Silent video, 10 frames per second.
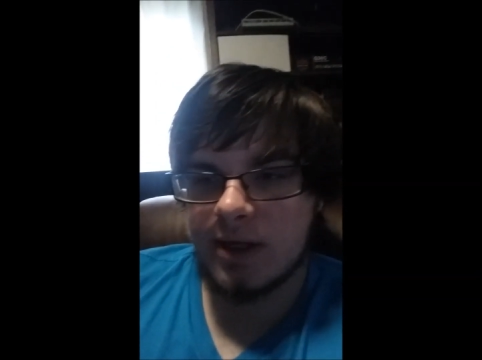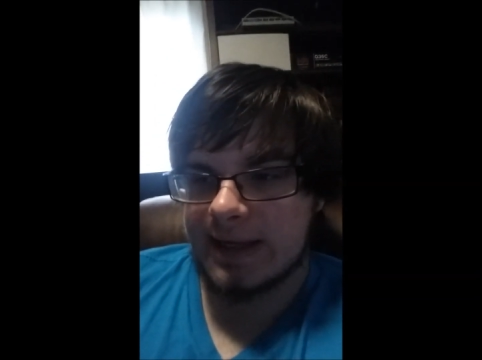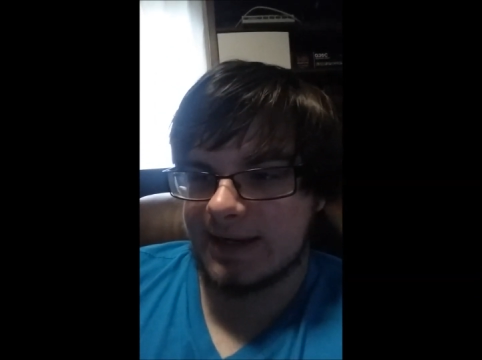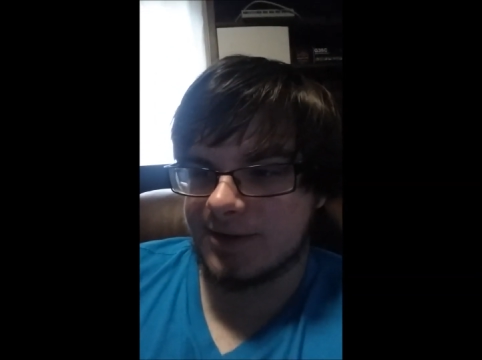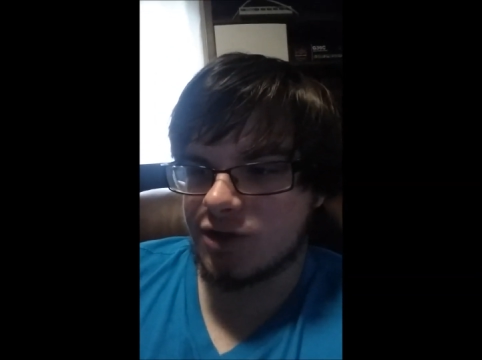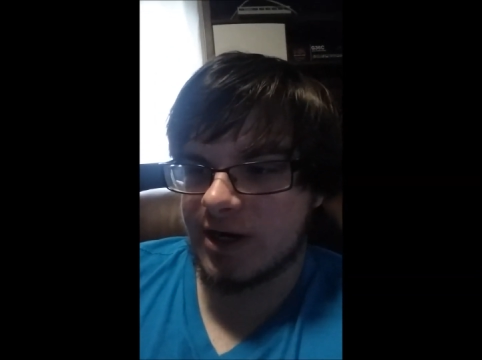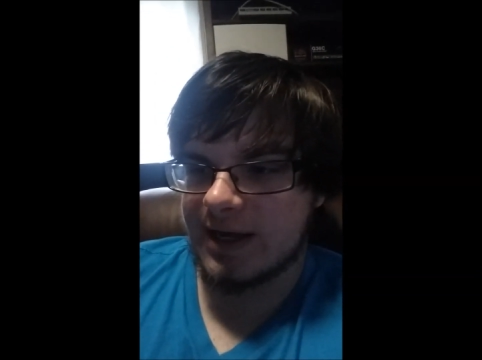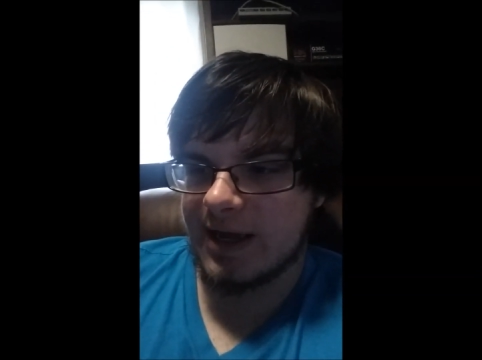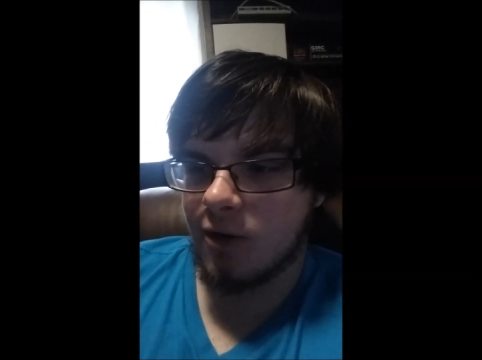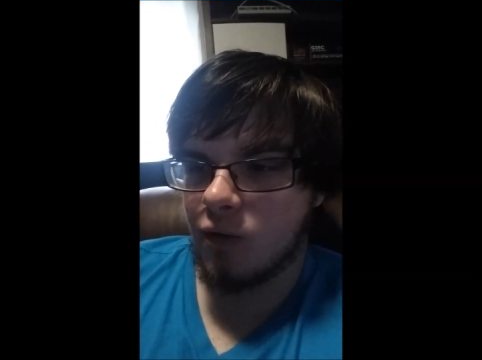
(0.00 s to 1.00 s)
and try to
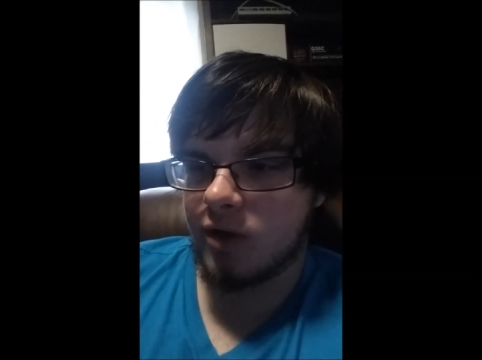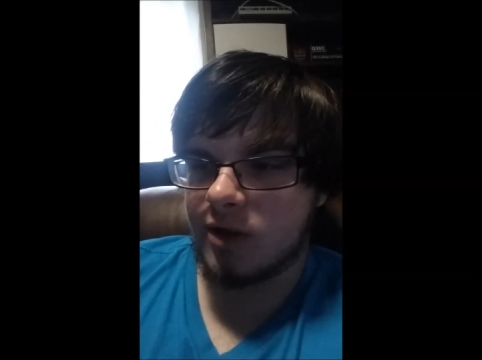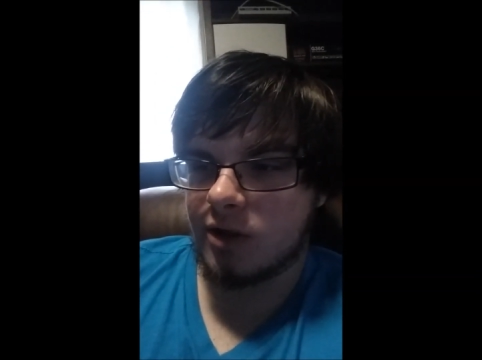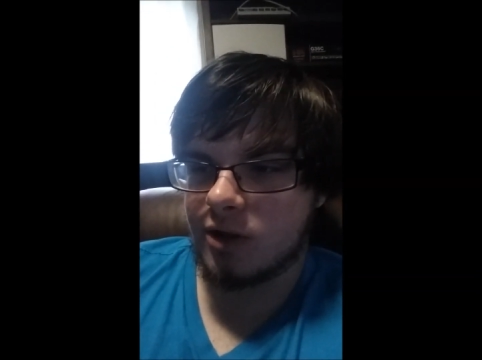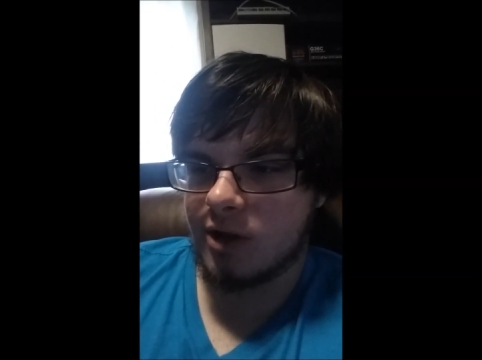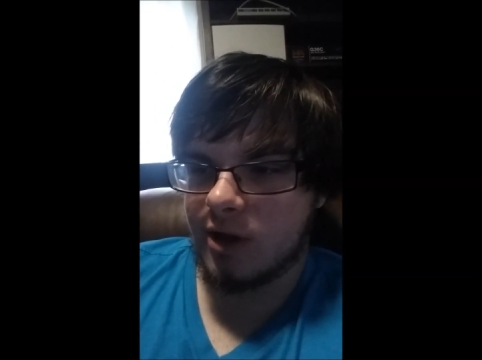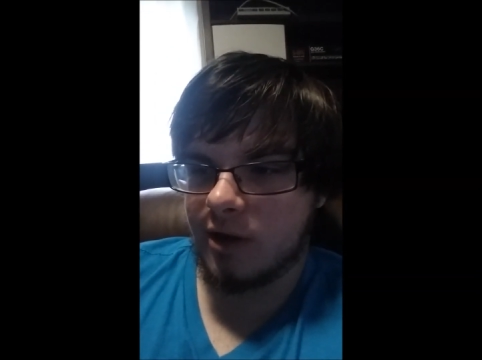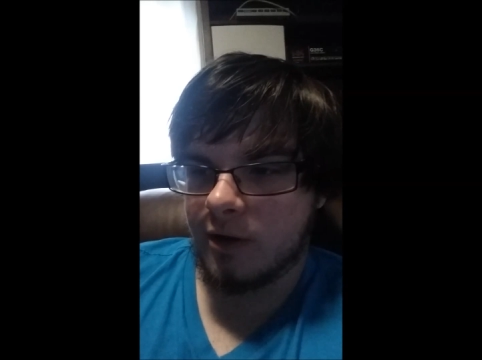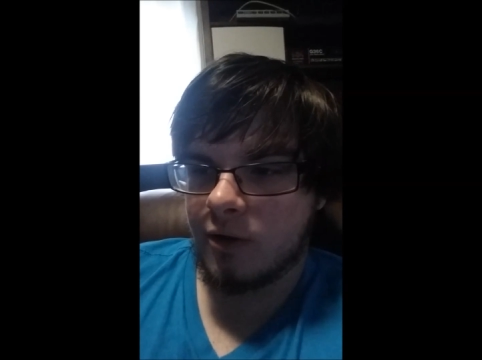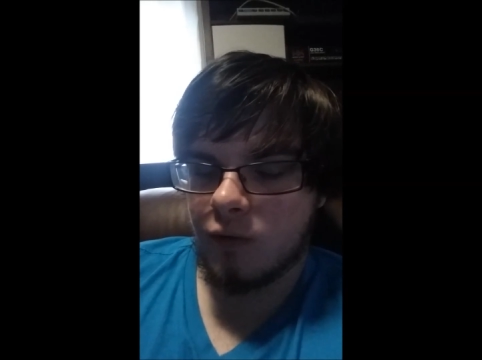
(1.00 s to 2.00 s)
get on
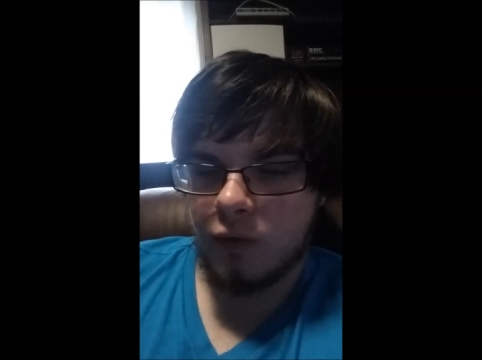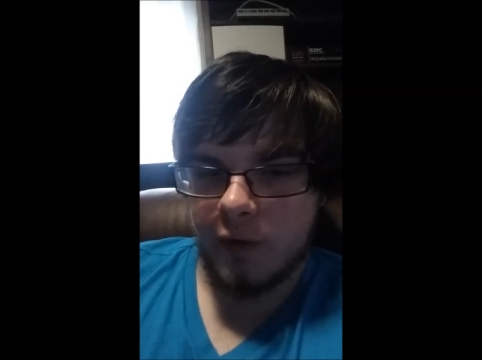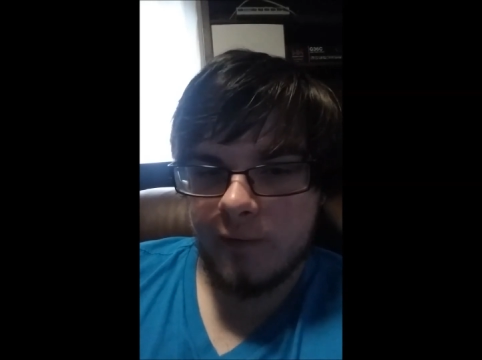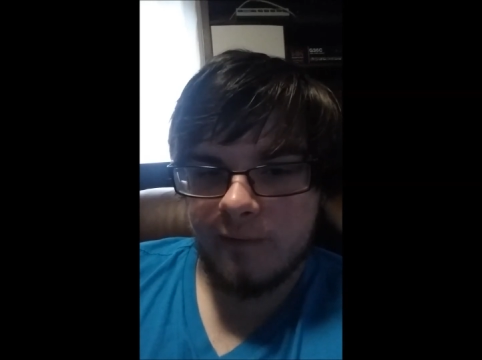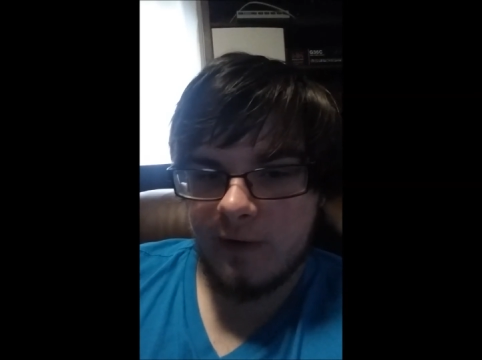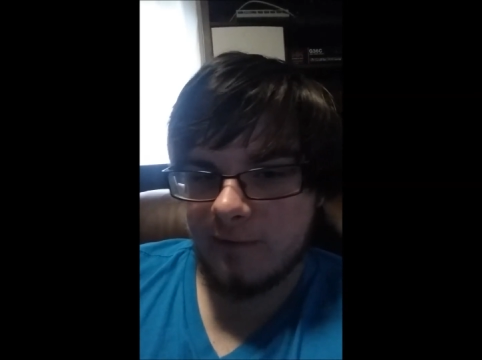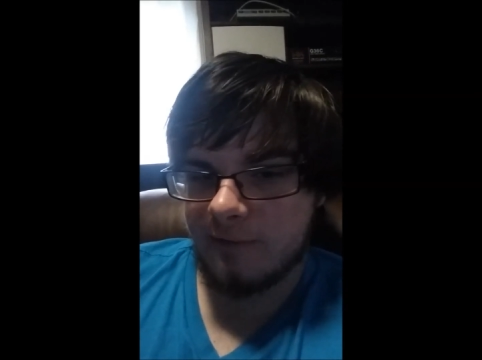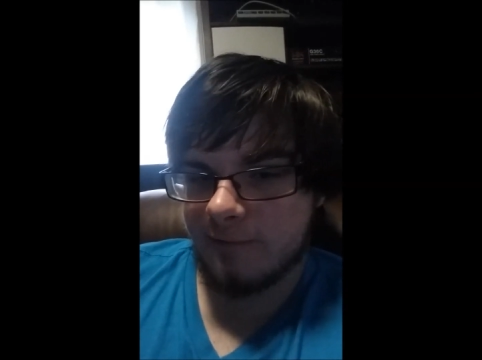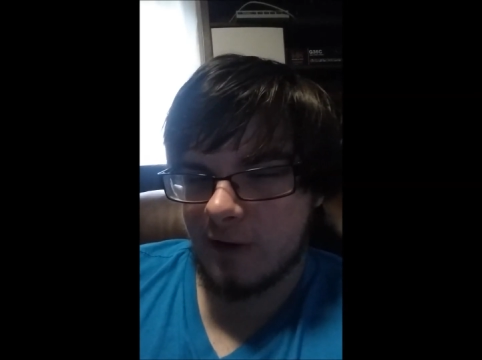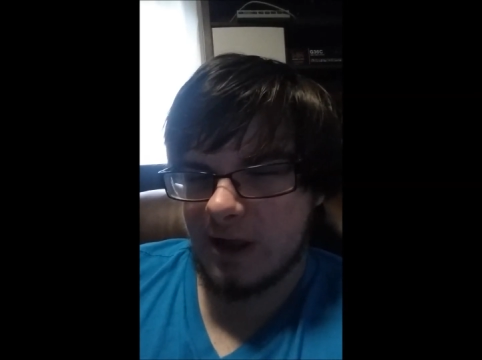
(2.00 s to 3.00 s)
the roof of the
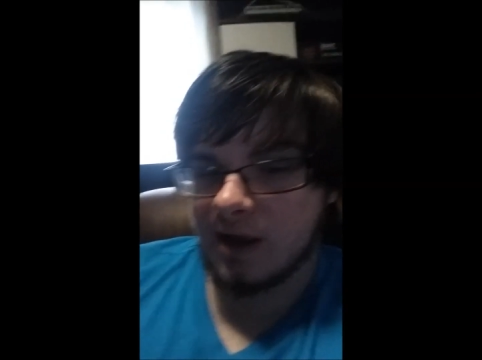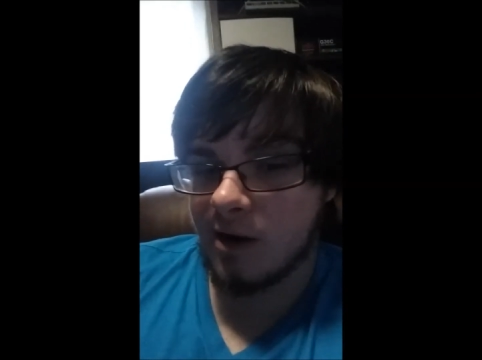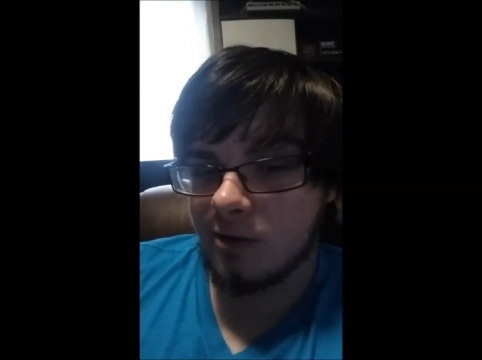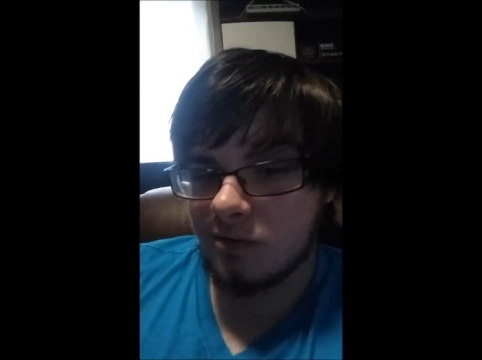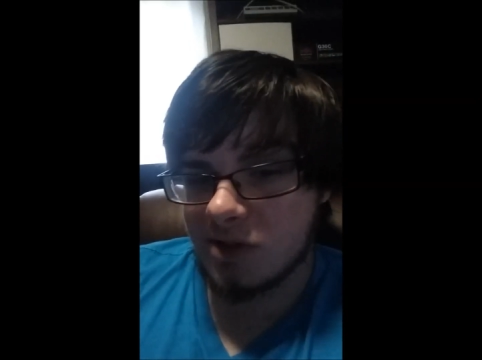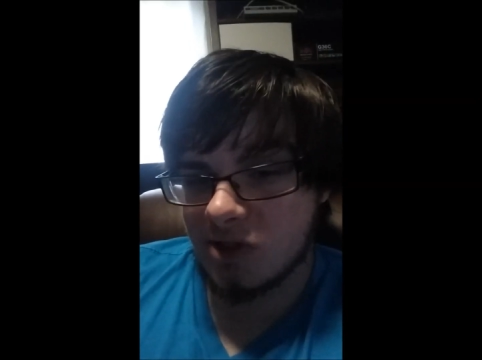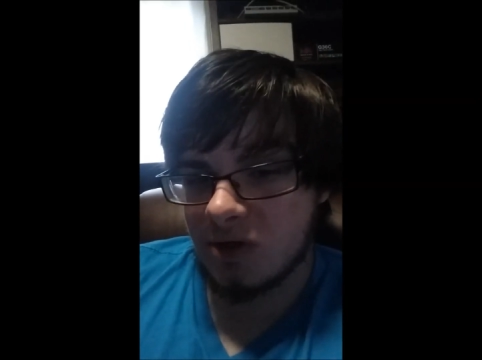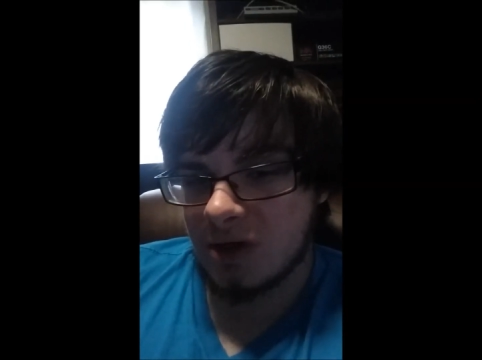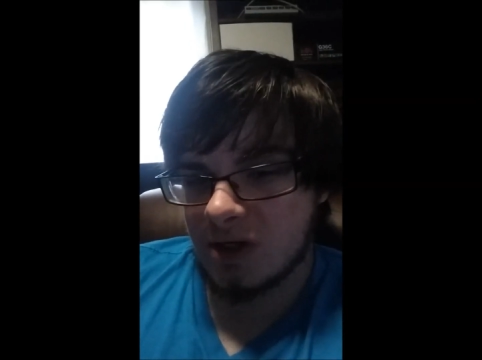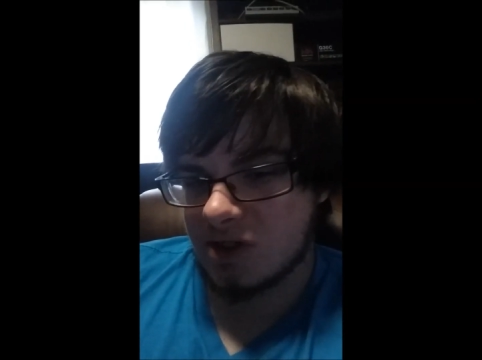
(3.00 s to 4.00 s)
front of the house
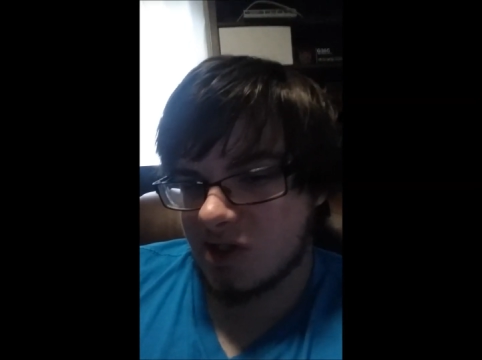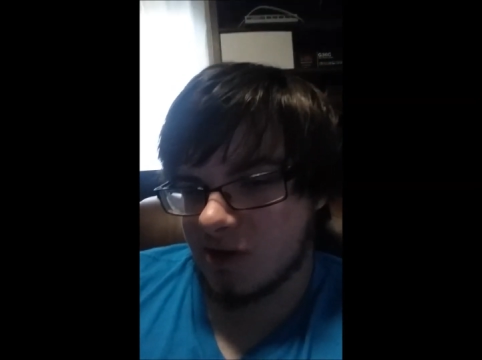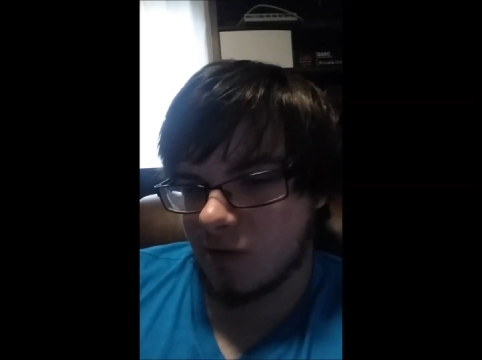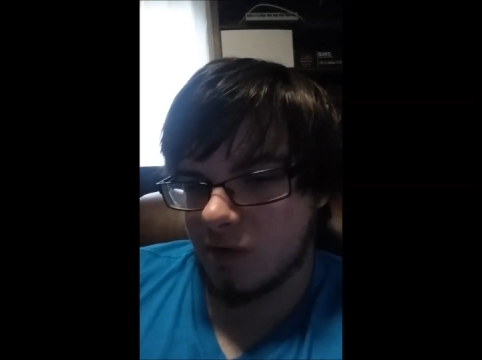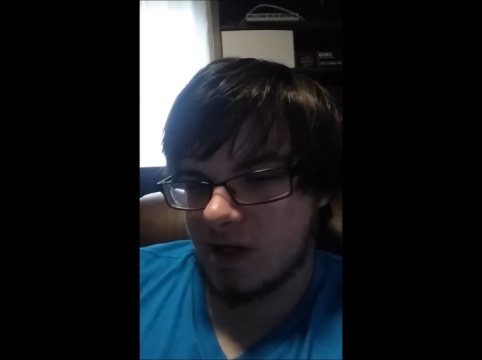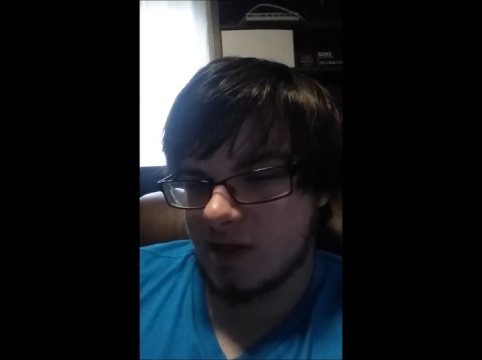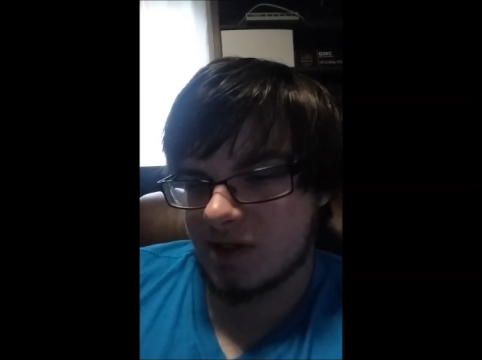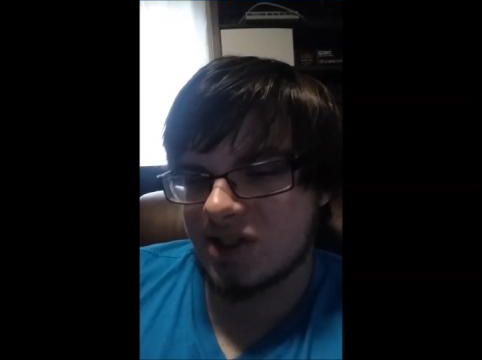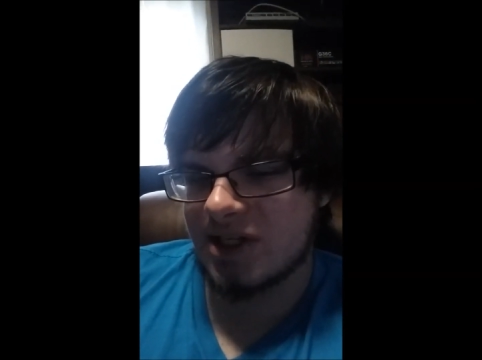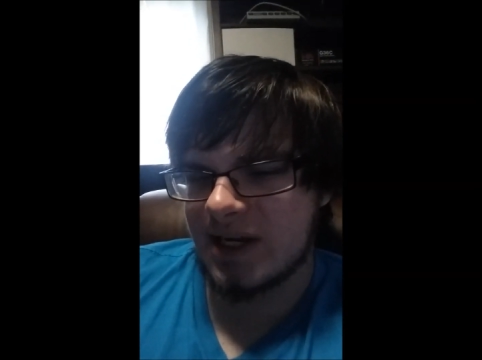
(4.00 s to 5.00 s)
so that we could
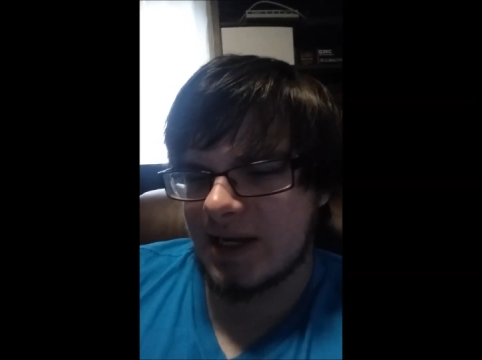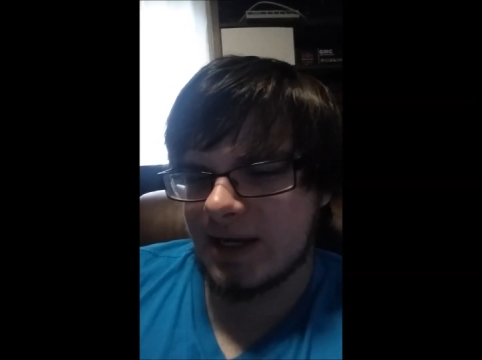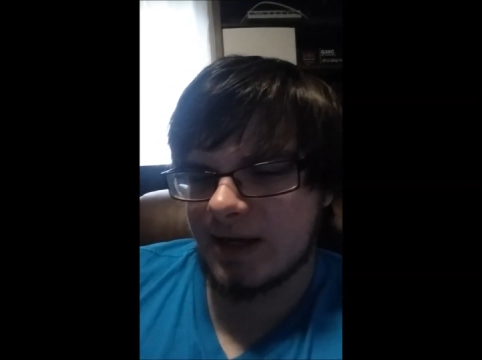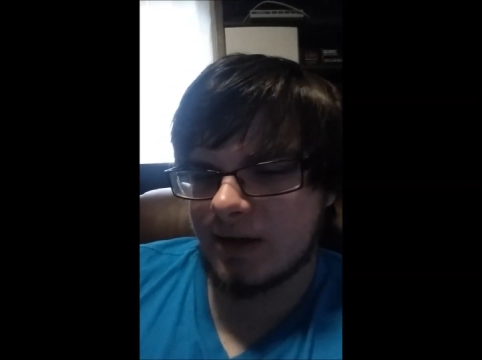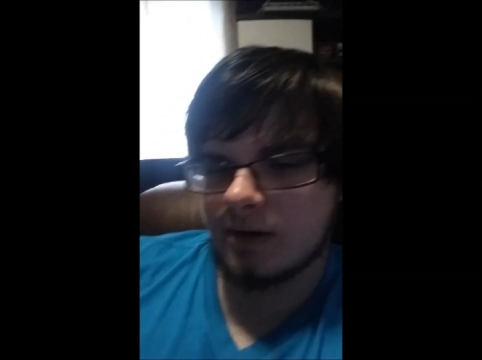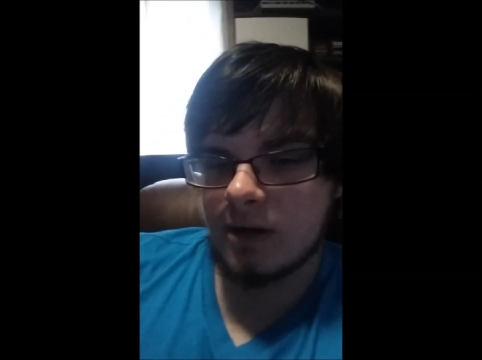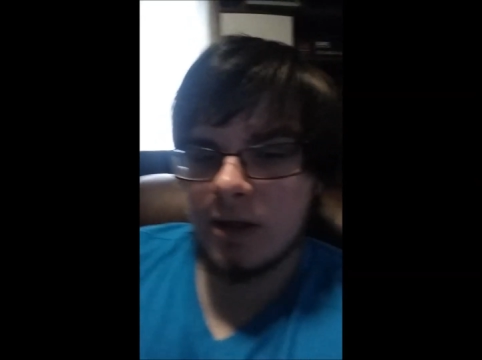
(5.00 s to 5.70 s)
sneak in